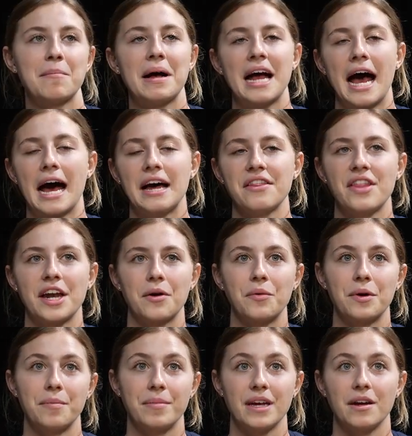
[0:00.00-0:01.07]
my head that it
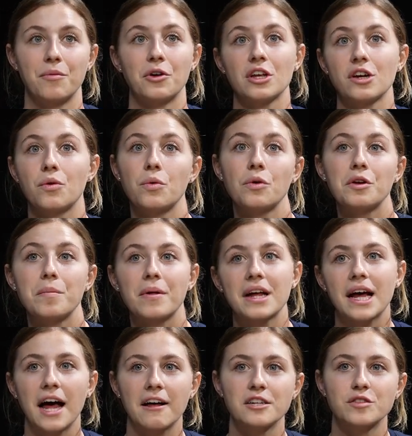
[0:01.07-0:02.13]
would be really cool to play
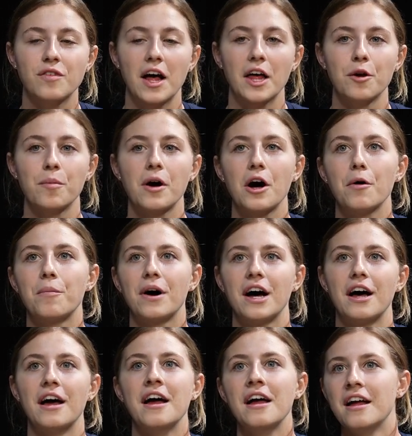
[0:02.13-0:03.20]
college volleyball,
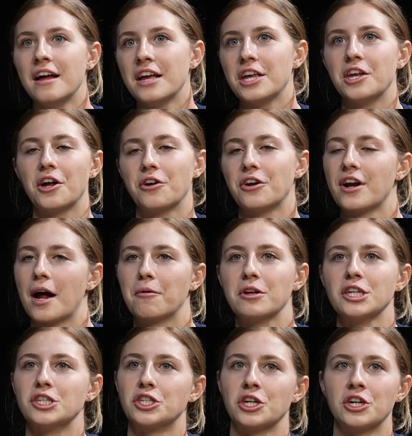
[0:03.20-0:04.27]
but you know, you're not
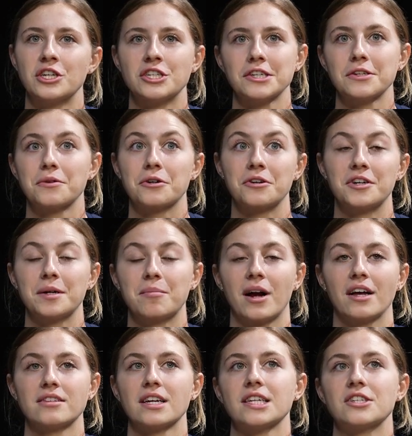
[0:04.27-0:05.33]
really sure until the recruiting
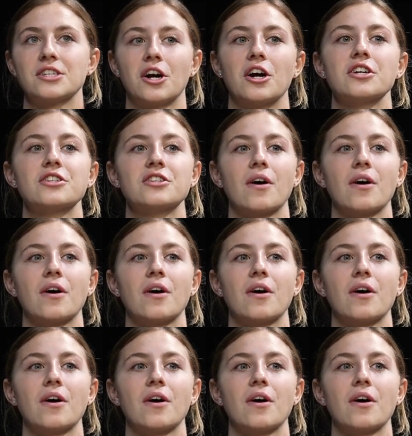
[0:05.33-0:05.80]
process starts.